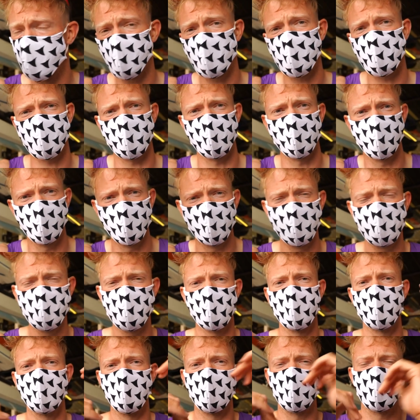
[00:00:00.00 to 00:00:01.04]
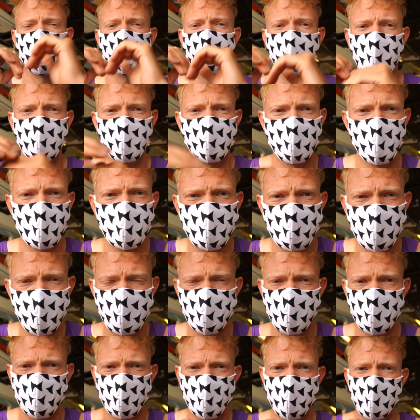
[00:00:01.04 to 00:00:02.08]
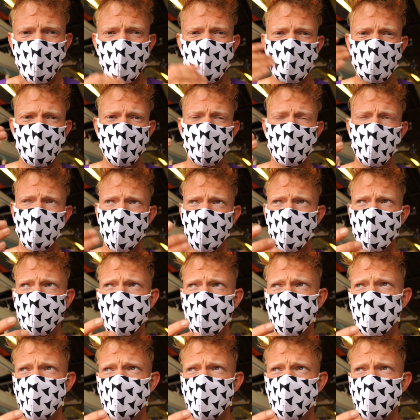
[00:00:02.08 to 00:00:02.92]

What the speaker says: there was some footage in there that kind of made sense as well. As you can probably